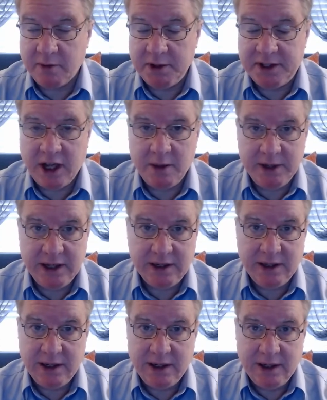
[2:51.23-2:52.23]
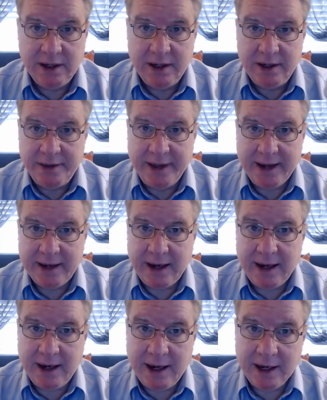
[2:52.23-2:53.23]
tell me that
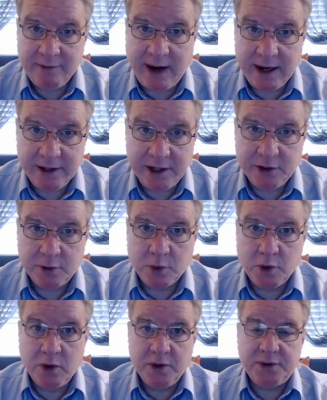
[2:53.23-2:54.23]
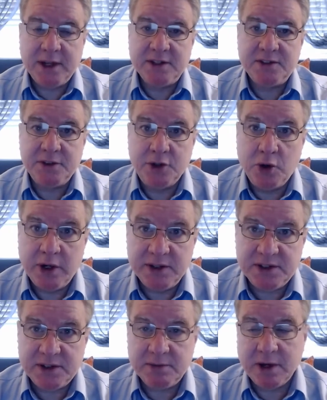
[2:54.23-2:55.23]
I violated the rules? That's
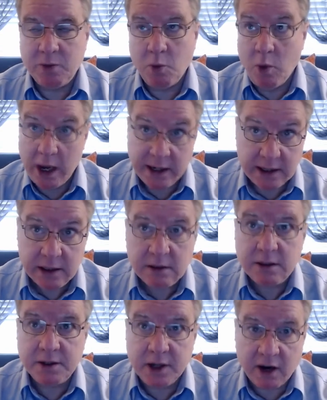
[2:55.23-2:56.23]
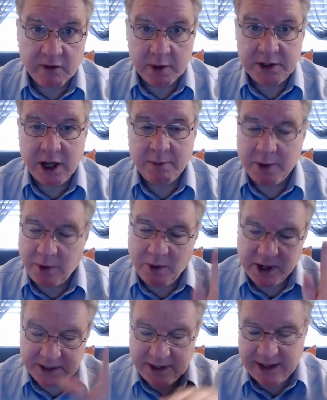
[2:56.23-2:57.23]
notice, right? When did the government tell me? Well, we'll
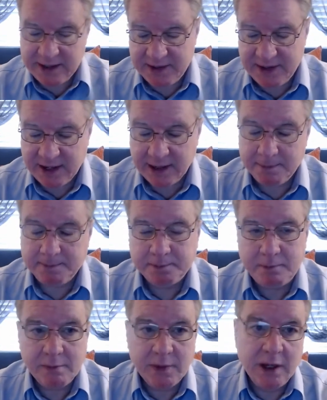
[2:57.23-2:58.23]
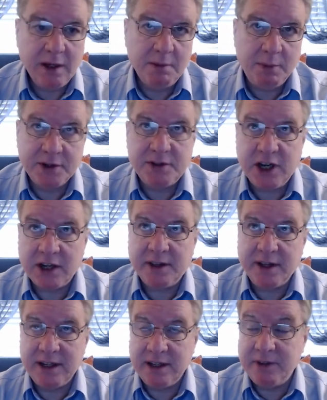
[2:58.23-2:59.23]
get to that in a second. But check that
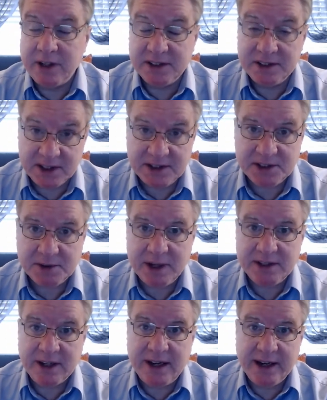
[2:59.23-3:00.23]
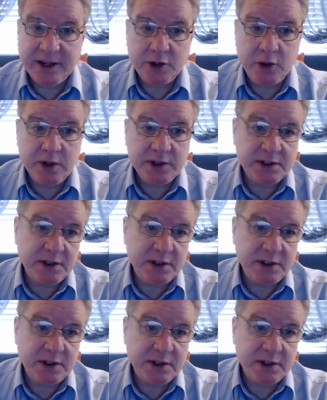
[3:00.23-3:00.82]
it even exists, right? Did I get notice?